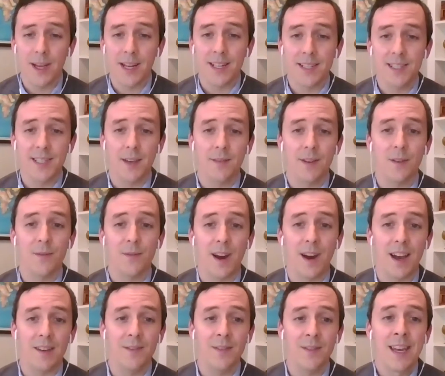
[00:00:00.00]
the UN at
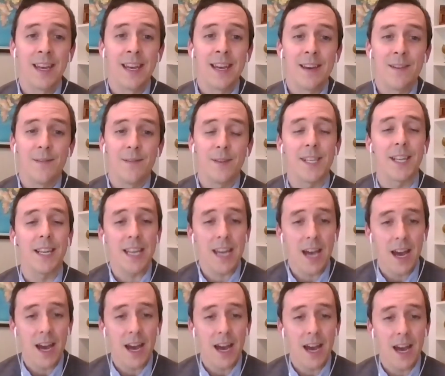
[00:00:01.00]
75, visit
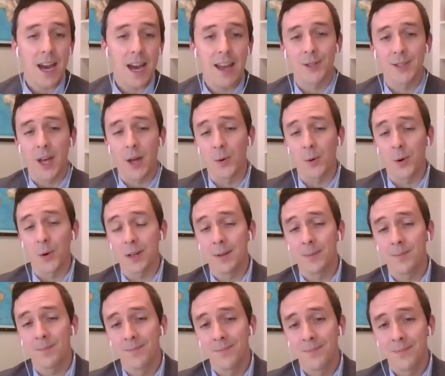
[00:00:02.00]

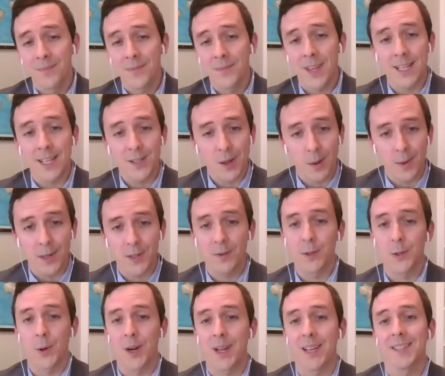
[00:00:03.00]
eiajournal.org. Thanks so
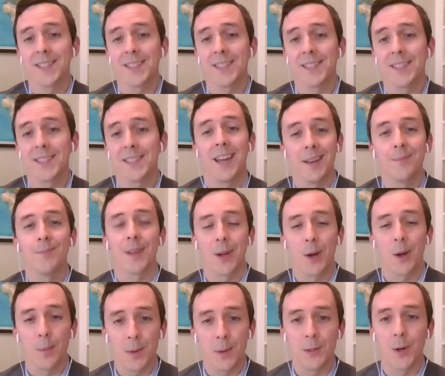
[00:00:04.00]
much for joining us
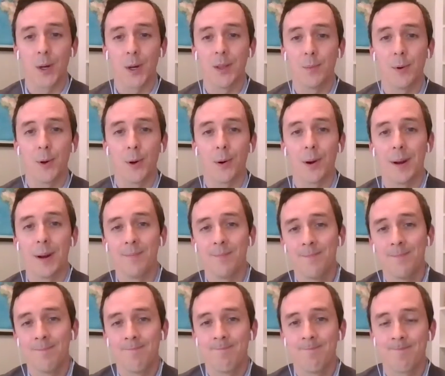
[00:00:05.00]
today. I hope you enjoyed the
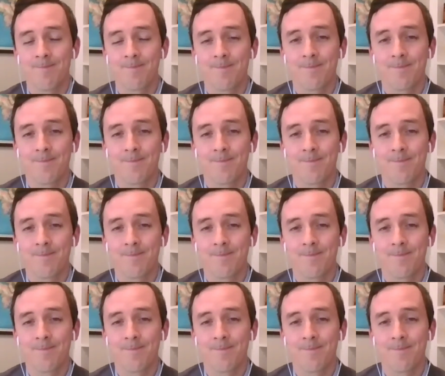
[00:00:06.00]
program.